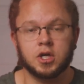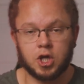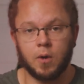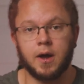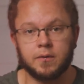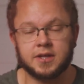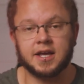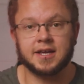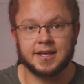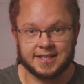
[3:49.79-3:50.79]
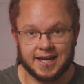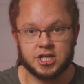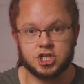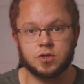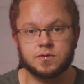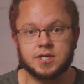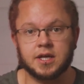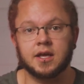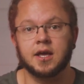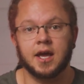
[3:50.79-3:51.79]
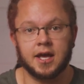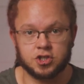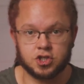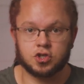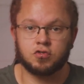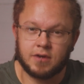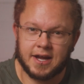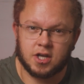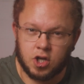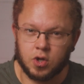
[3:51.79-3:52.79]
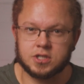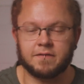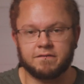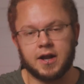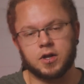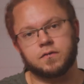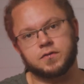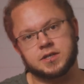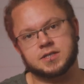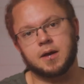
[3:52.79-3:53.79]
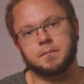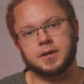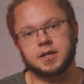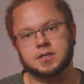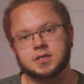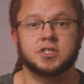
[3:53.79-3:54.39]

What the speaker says: Go out there, get shooting, and just create lots of value for these companies.